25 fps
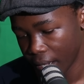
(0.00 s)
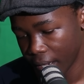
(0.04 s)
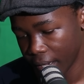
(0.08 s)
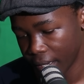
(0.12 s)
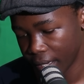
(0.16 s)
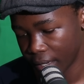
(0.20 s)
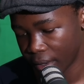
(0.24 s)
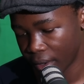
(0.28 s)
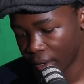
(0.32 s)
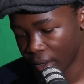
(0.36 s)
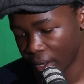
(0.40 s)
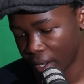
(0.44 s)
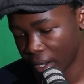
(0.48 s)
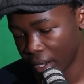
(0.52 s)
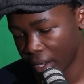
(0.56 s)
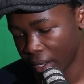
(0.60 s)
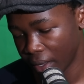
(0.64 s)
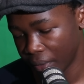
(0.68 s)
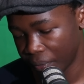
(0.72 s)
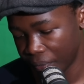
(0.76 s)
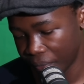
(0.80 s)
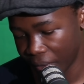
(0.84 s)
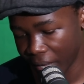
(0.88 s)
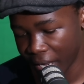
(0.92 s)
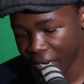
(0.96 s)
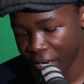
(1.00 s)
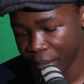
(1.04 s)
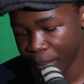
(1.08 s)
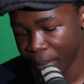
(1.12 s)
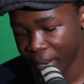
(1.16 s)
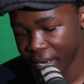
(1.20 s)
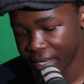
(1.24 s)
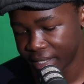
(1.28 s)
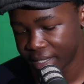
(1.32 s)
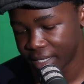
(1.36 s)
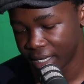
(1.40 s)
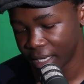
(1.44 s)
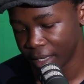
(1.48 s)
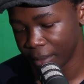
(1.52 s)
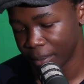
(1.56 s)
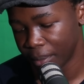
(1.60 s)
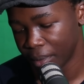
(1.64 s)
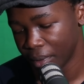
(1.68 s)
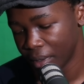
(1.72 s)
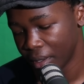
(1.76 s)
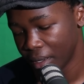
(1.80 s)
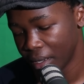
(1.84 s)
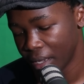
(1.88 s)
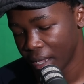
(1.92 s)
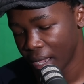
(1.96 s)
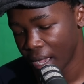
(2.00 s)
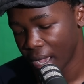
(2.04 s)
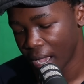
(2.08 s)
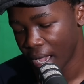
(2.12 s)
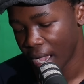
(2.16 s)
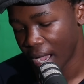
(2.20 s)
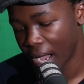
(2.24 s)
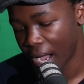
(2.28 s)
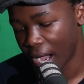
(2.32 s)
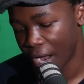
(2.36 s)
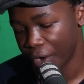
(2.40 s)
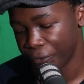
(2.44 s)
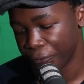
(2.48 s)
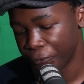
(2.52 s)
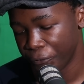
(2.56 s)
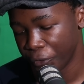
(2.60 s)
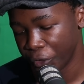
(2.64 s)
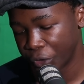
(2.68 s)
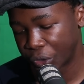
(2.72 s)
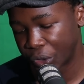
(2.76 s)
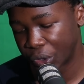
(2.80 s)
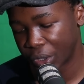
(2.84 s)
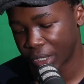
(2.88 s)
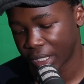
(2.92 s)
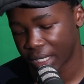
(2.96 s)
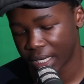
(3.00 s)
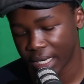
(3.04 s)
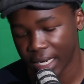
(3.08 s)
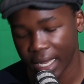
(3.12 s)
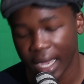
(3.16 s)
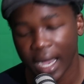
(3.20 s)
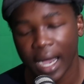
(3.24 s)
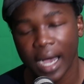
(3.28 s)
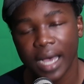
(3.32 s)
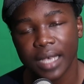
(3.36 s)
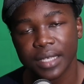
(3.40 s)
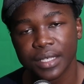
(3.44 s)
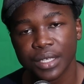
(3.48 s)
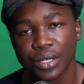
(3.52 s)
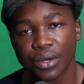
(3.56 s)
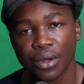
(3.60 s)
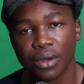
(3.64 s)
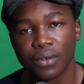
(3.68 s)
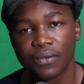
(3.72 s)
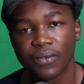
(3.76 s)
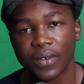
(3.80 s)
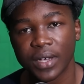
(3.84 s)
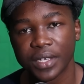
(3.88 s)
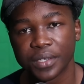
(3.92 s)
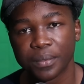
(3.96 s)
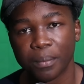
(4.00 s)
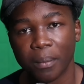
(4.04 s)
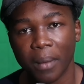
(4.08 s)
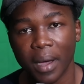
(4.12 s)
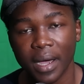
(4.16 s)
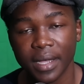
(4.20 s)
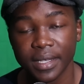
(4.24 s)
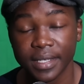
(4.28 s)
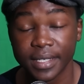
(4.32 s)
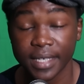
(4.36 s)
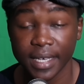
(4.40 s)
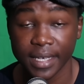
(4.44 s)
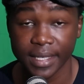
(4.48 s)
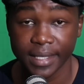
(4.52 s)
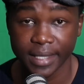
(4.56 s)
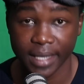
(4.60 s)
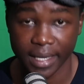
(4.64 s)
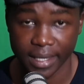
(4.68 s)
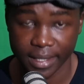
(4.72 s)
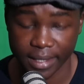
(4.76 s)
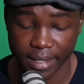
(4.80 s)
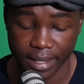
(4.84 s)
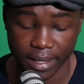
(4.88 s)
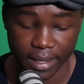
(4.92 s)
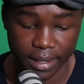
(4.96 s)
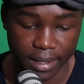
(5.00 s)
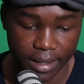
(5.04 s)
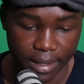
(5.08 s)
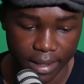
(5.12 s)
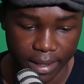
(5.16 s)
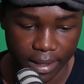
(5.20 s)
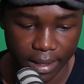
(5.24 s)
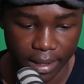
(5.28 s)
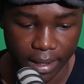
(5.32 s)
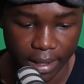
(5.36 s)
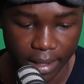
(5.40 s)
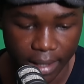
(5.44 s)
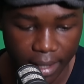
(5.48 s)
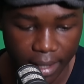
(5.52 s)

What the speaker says: In our third bet slip, unfortunately, Arsenal vs Manchester City